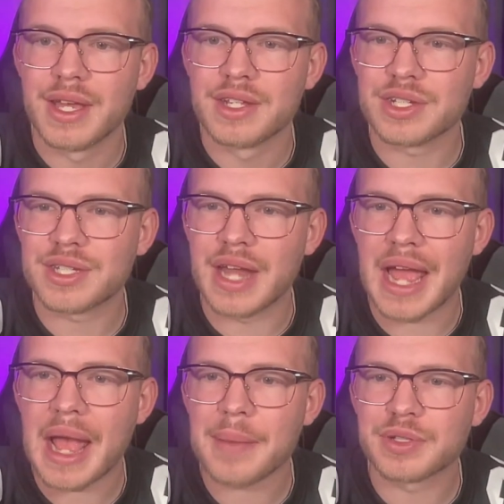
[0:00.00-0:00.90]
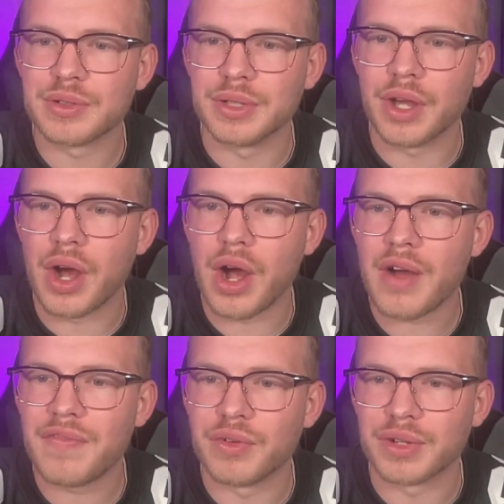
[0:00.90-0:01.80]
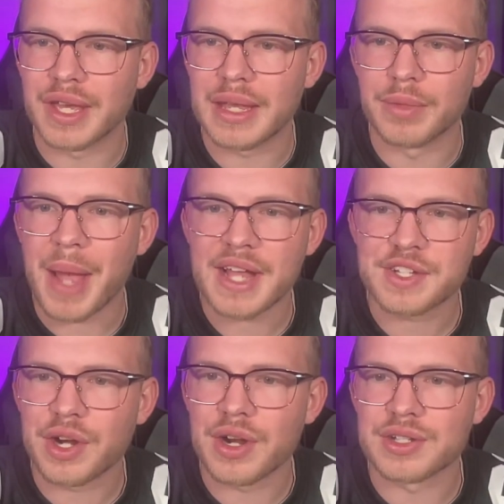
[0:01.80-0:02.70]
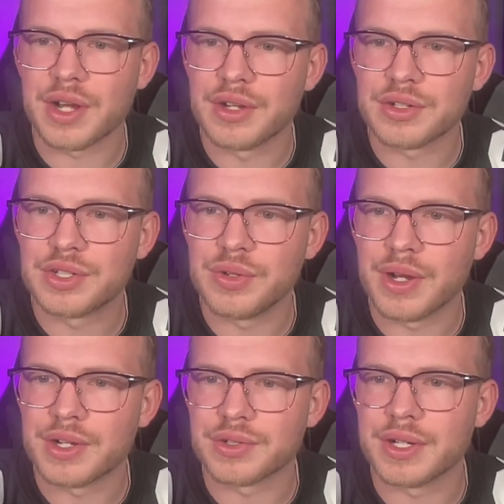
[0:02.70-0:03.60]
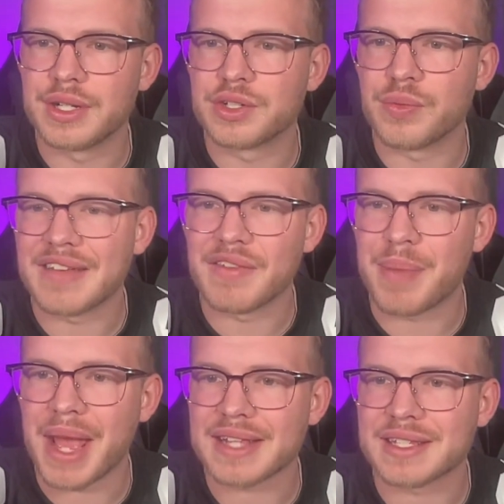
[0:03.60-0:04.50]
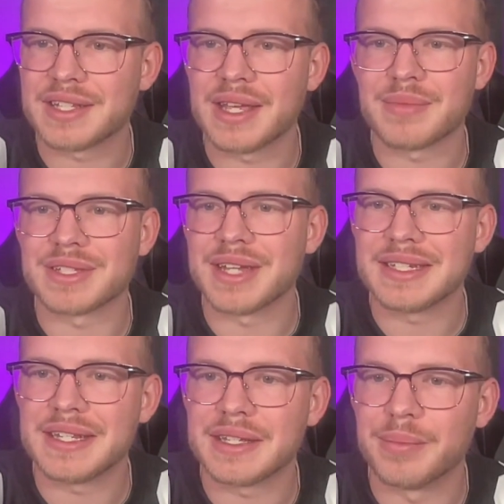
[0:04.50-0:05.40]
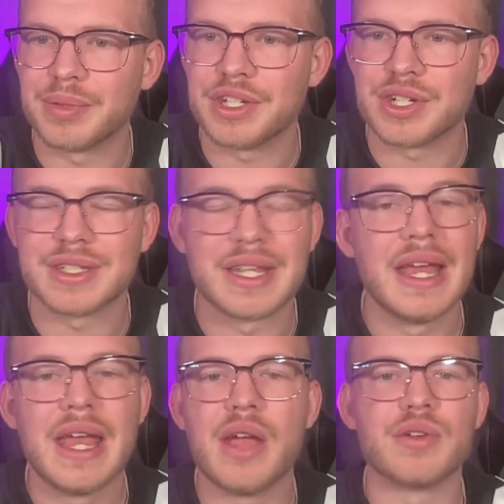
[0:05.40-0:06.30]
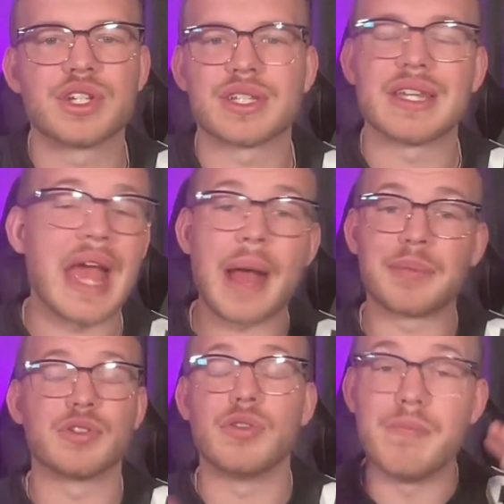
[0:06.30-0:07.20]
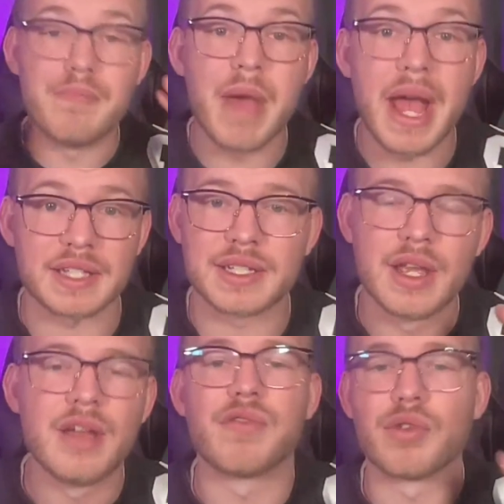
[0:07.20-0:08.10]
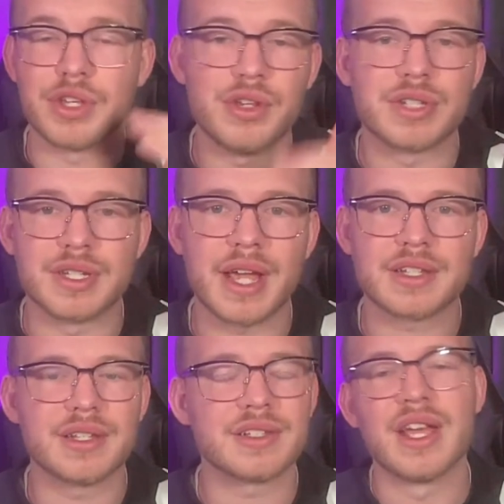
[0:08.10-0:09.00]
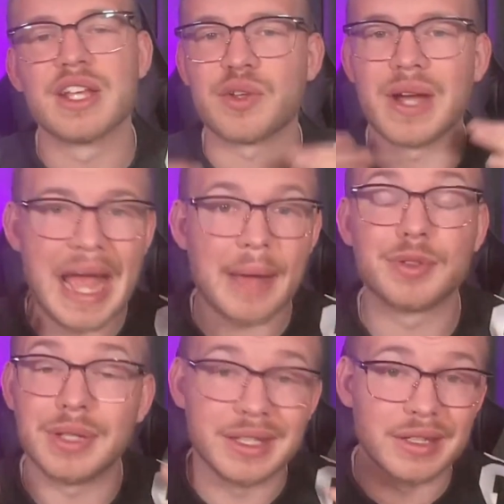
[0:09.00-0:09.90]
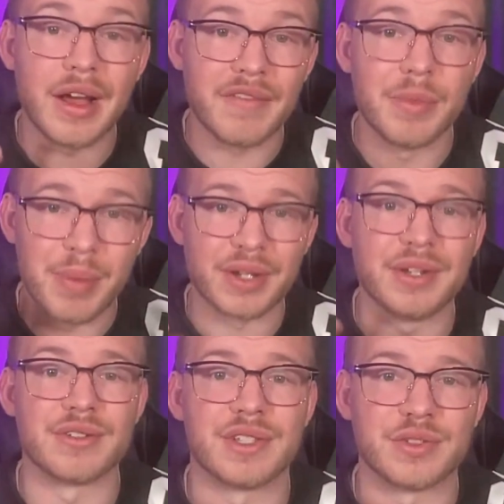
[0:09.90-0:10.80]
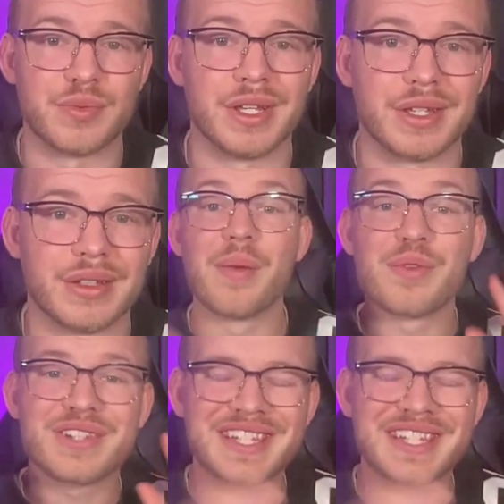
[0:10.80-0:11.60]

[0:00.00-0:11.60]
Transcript: Just an absolutely awful game. Pass yards under 200, 7 pass attempts, 19 completions. It was just an absolute mess for the Houston Texans. So I absolutely love the Buccaneers this week. Number